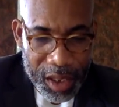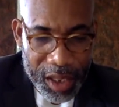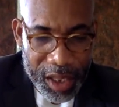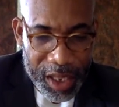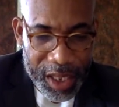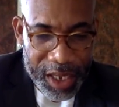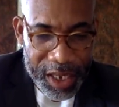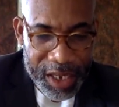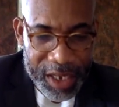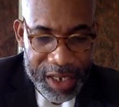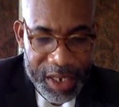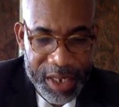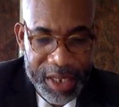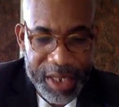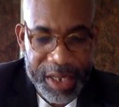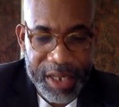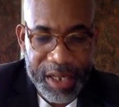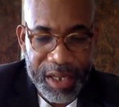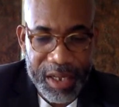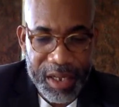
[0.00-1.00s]
in
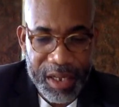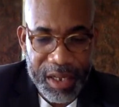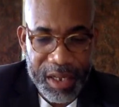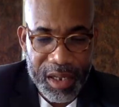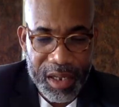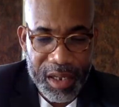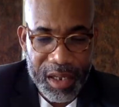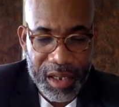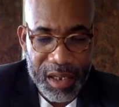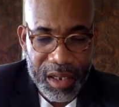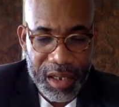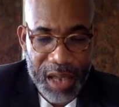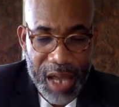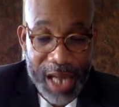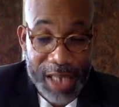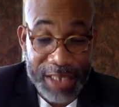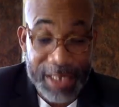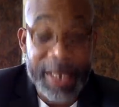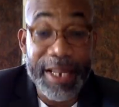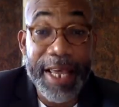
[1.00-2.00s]
the
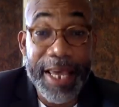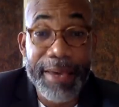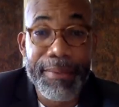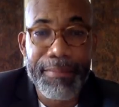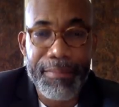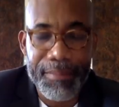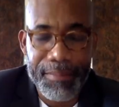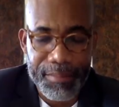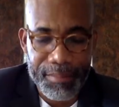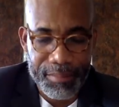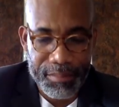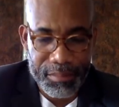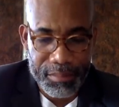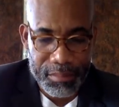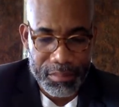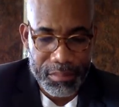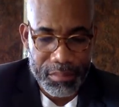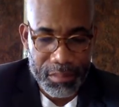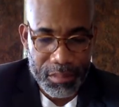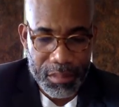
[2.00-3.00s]
as the name.
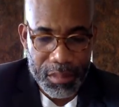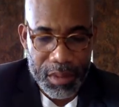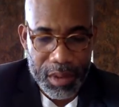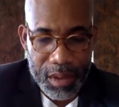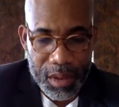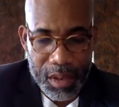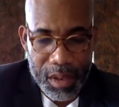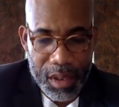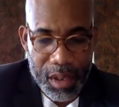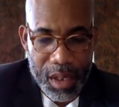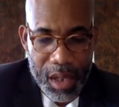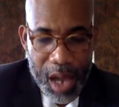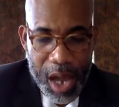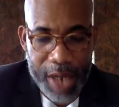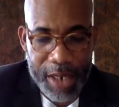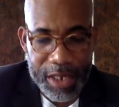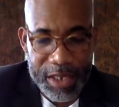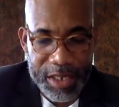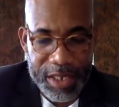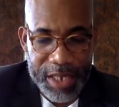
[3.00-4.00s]

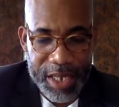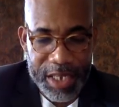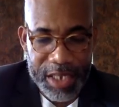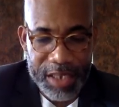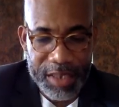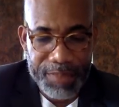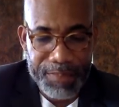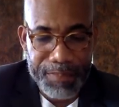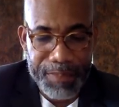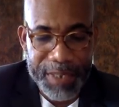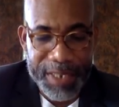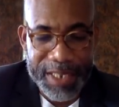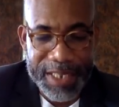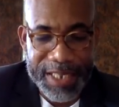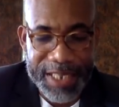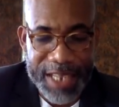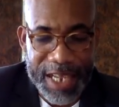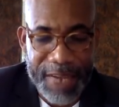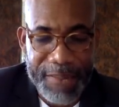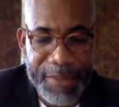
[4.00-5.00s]
And it says,
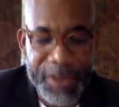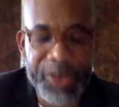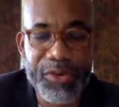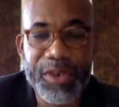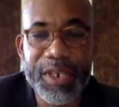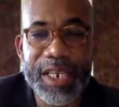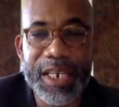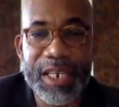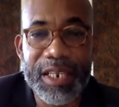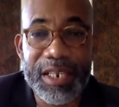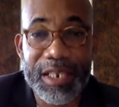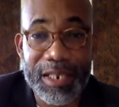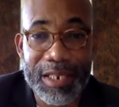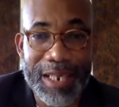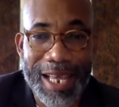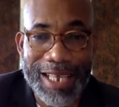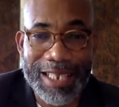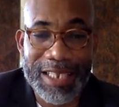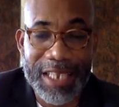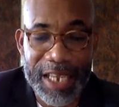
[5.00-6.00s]
please tell me you deleted.
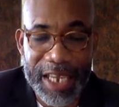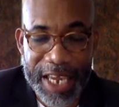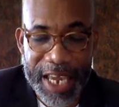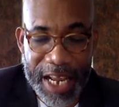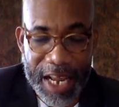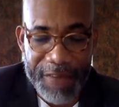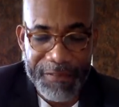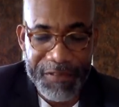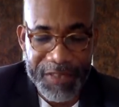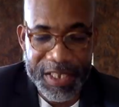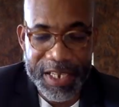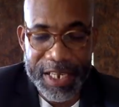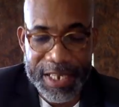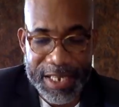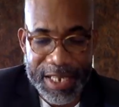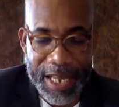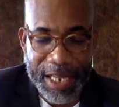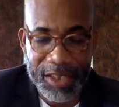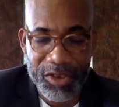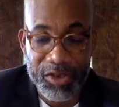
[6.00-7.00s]
That's the Kenneth
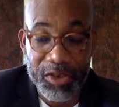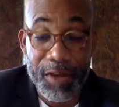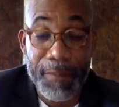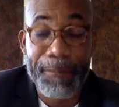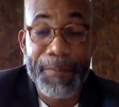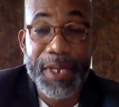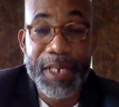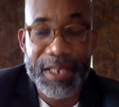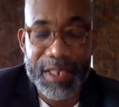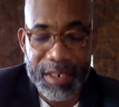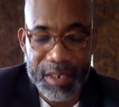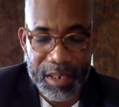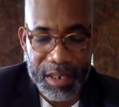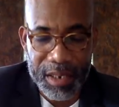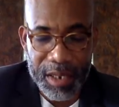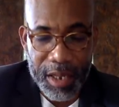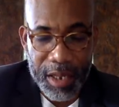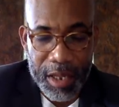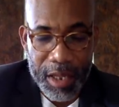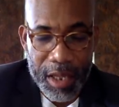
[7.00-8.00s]
saying that to the person.
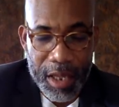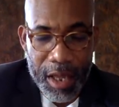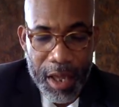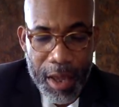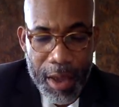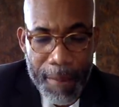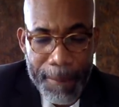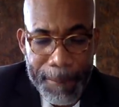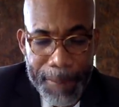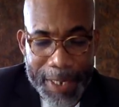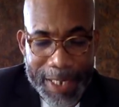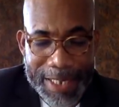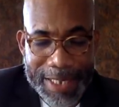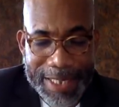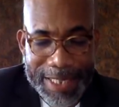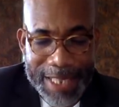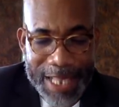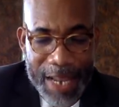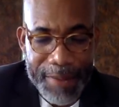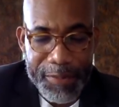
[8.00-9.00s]

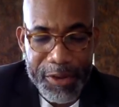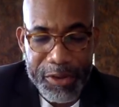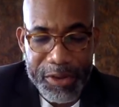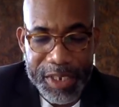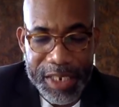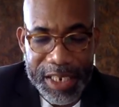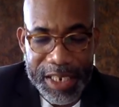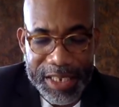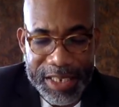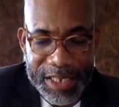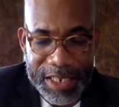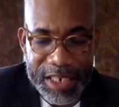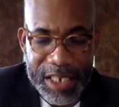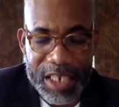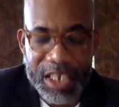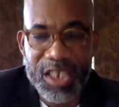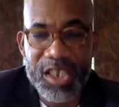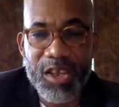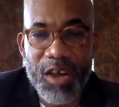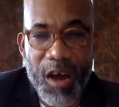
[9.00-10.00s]
Please tell me you deleted
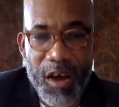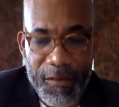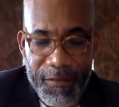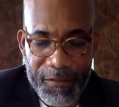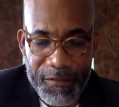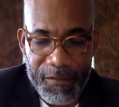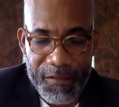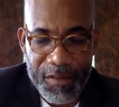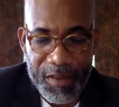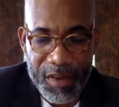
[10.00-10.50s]
the stuff.